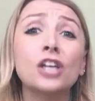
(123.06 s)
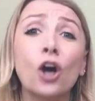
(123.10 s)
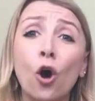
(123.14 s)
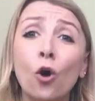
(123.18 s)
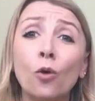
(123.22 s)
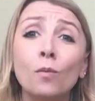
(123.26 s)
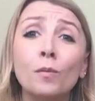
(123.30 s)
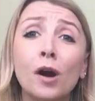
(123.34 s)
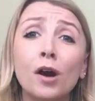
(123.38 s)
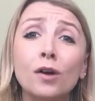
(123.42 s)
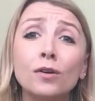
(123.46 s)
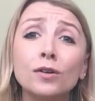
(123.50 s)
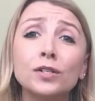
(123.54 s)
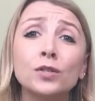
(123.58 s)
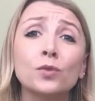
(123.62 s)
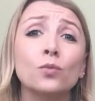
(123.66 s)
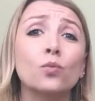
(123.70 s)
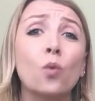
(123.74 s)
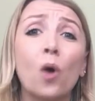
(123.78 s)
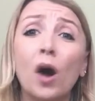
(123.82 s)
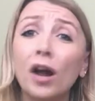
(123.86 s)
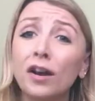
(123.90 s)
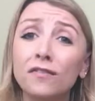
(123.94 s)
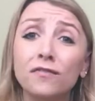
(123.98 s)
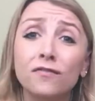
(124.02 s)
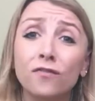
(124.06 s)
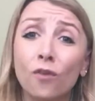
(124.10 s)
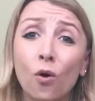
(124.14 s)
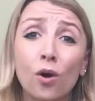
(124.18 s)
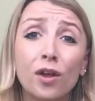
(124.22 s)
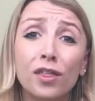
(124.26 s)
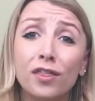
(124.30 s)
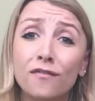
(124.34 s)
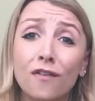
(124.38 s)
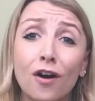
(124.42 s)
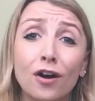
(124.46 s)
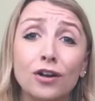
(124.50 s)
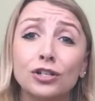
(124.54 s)
almost
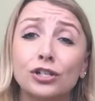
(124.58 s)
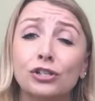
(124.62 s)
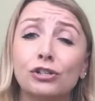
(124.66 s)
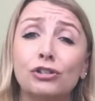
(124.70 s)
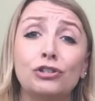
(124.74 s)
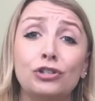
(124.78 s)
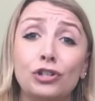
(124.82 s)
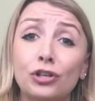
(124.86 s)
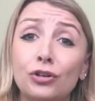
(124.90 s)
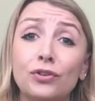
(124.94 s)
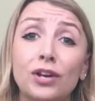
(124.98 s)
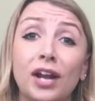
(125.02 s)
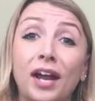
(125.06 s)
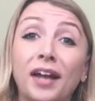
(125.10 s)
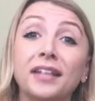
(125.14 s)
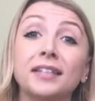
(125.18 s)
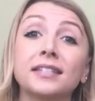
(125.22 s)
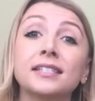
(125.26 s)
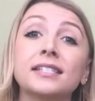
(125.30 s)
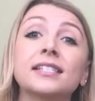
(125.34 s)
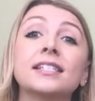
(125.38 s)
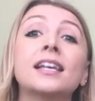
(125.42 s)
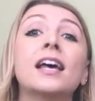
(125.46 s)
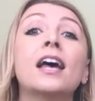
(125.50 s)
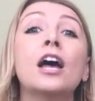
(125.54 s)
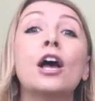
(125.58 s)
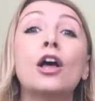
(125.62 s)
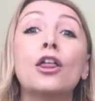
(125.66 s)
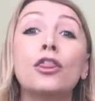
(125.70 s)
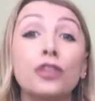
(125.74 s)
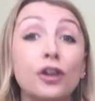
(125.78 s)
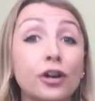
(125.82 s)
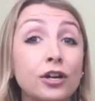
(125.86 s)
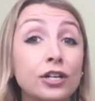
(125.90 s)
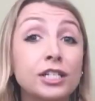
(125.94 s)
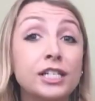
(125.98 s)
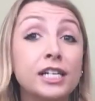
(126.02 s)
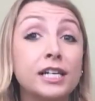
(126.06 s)
one-fourth of our students.
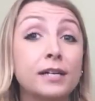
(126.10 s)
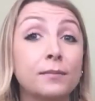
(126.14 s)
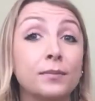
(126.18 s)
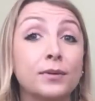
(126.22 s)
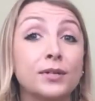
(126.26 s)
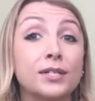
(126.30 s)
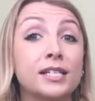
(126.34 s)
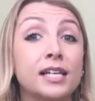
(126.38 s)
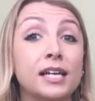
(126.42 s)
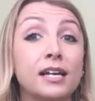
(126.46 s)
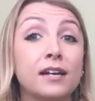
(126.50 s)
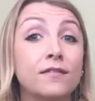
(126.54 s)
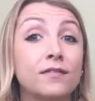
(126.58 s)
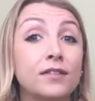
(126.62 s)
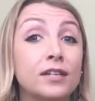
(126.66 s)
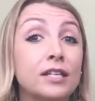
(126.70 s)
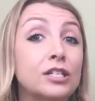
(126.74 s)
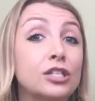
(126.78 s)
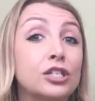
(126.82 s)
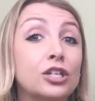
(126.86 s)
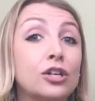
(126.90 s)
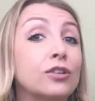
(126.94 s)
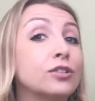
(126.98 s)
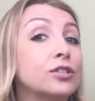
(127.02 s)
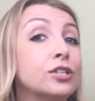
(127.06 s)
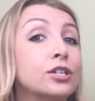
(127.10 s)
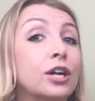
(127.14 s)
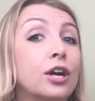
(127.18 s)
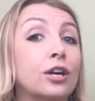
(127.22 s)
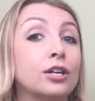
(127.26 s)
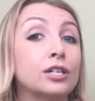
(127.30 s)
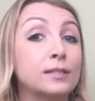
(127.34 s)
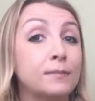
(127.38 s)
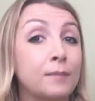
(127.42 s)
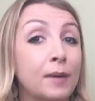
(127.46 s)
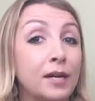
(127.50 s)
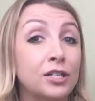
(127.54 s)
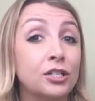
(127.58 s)
thirteen percent of these children are
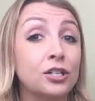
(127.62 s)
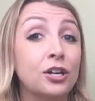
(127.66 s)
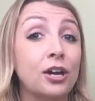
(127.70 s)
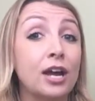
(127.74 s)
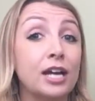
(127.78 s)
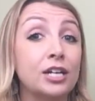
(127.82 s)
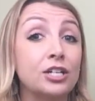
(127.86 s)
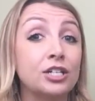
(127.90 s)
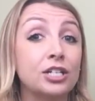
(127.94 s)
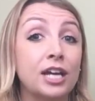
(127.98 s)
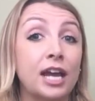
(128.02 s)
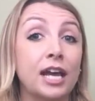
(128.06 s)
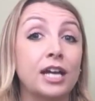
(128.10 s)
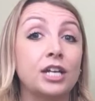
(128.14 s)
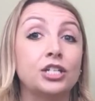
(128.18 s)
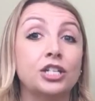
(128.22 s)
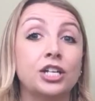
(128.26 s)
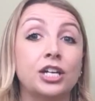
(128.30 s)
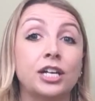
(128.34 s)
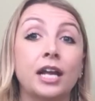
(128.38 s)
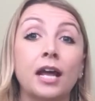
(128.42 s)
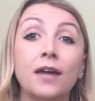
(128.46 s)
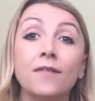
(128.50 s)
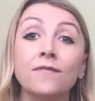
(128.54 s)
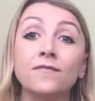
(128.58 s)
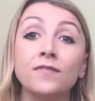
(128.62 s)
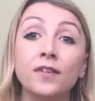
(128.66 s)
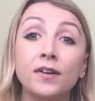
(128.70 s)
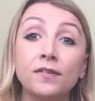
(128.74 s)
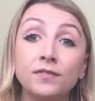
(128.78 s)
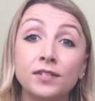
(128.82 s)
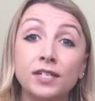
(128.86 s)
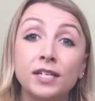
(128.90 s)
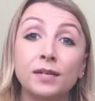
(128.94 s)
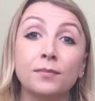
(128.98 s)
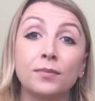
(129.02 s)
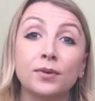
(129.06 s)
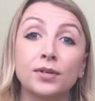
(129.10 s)
special education and
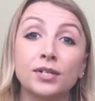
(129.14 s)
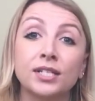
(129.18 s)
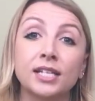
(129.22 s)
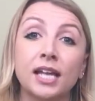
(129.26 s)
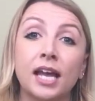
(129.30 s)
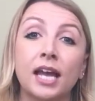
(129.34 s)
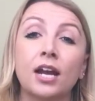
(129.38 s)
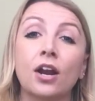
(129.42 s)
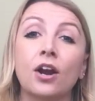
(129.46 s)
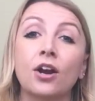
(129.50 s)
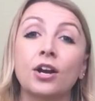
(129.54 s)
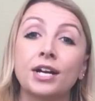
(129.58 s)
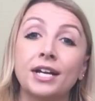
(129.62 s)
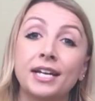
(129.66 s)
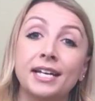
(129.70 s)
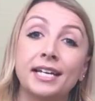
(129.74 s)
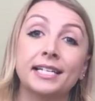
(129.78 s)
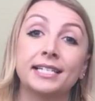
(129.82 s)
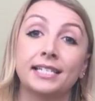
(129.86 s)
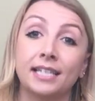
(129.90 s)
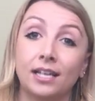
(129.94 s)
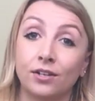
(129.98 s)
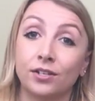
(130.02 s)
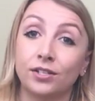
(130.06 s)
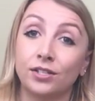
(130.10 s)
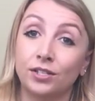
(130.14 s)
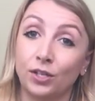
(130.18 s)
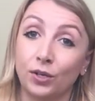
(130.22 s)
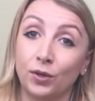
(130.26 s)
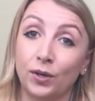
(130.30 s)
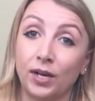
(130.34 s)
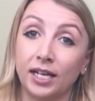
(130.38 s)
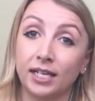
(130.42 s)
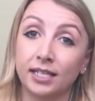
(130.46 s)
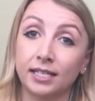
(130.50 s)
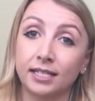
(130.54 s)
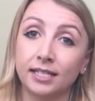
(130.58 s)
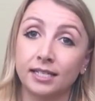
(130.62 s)
fifteen percent are E S L
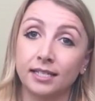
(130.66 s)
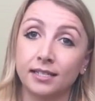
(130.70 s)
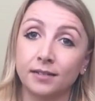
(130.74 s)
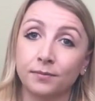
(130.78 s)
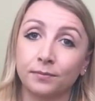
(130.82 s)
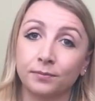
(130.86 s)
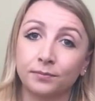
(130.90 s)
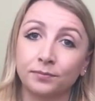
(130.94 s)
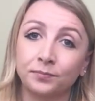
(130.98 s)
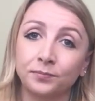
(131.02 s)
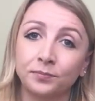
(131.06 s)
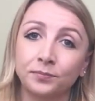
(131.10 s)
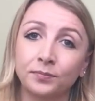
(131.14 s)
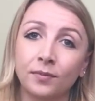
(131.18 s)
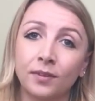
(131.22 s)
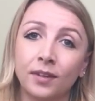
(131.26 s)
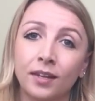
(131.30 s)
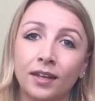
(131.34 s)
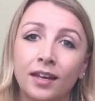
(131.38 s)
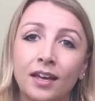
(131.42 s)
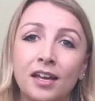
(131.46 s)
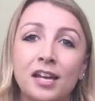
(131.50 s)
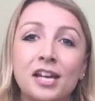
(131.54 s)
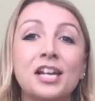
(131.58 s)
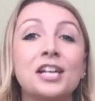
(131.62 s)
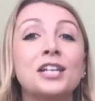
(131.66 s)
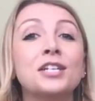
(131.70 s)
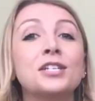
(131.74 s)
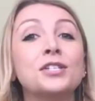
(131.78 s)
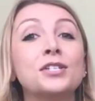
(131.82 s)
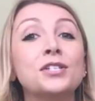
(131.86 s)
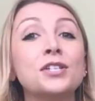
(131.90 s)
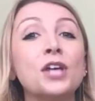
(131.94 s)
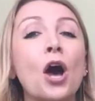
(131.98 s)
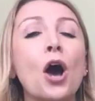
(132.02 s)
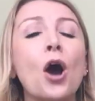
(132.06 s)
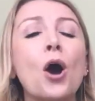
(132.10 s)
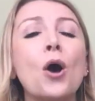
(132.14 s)
students.
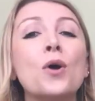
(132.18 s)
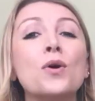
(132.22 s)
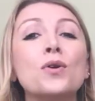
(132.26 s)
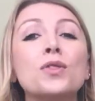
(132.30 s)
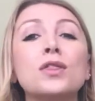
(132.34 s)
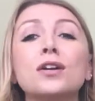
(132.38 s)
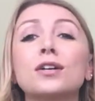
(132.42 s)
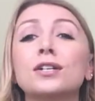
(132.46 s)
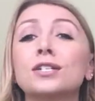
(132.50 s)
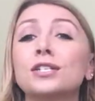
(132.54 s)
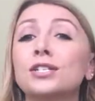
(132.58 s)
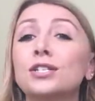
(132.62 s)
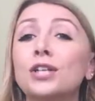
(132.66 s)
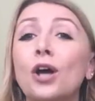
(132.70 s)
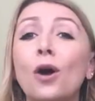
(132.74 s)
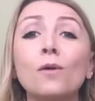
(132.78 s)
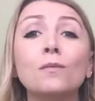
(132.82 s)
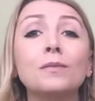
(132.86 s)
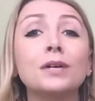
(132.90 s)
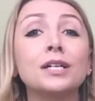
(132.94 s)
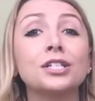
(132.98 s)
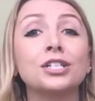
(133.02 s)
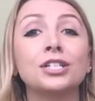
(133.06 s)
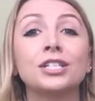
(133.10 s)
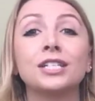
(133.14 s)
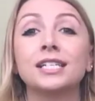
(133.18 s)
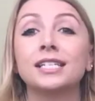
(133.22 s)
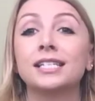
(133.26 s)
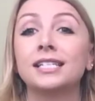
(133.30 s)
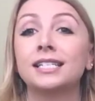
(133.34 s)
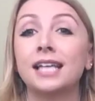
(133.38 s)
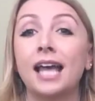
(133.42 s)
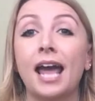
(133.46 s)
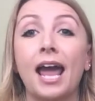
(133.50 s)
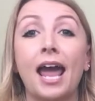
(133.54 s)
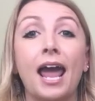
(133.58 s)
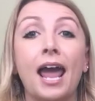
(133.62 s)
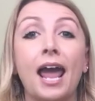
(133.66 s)
So there's so much to
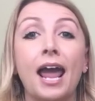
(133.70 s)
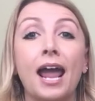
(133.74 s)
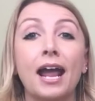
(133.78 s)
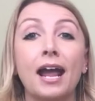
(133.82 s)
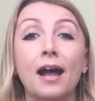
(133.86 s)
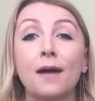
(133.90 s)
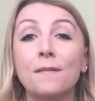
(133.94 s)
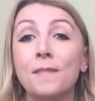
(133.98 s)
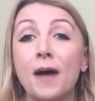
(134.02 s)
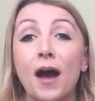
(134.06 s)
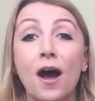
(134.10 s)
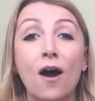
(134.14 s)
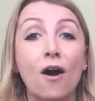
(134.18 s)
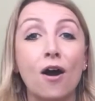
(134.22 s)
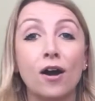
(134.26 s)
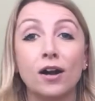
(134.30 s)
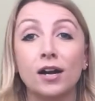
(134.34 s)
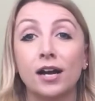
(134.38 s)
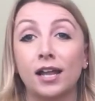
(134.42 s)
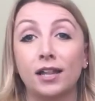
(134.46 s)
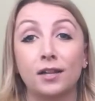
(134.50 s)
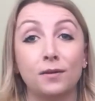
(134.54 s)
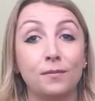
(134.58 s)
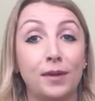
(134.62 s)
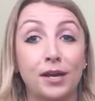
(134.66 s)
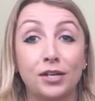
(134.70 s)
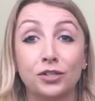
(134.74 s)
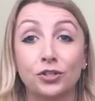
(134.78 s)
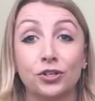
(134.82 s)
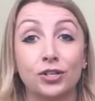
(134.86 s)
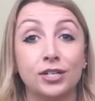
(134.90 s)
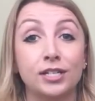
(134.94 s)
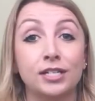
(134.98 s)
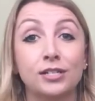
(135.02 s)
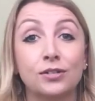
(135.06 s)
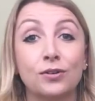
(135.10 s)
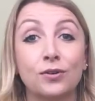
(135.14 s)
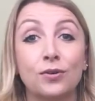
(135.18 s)
say about our
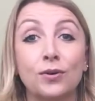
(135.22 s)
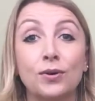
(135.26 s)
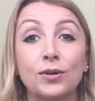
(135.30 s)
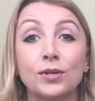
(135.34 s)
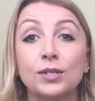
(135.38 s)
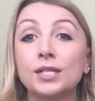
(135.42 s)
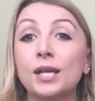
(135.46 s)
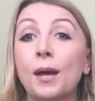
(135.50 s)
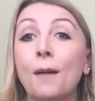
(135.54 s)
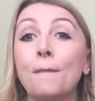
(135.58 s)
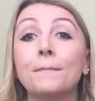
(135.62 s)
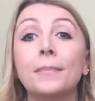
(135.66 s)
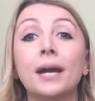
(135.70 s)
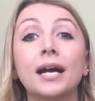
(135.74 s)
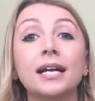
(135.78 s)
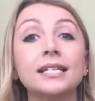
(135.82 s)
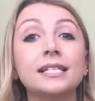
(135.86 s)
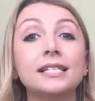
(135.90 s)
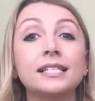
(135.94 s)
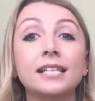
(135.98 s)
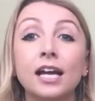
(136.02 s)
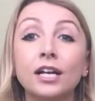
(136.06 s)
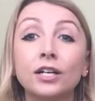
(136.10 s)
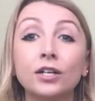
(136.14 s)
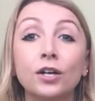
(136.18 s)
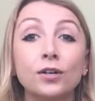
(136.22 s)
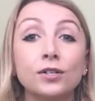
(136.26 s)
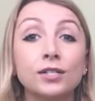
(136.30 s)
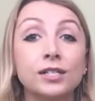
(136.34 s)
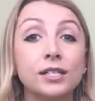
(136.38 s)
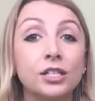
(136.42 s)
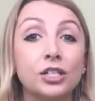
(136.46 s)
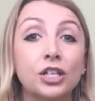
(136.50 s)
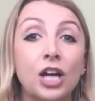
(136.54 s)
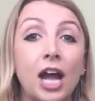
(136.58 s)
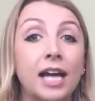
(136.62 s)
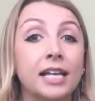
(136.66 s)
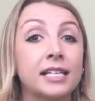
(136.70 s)
elementary schools. My son goes
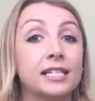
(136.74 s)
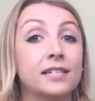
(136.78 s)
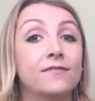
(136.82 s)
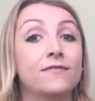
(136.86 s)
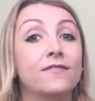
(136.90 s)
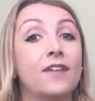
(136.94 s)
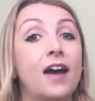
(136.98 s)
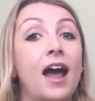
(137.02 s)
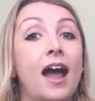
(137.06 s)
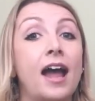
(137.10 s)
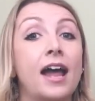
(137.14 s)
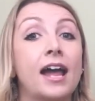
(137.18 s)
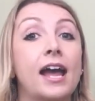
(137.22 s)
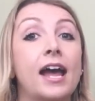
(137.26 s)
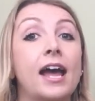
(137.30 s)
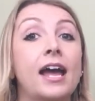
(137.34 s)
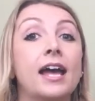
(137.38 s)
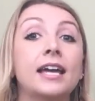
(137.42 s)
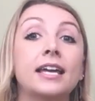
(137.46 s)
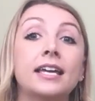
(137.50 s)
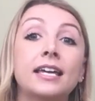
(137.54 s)
to Jackson Via.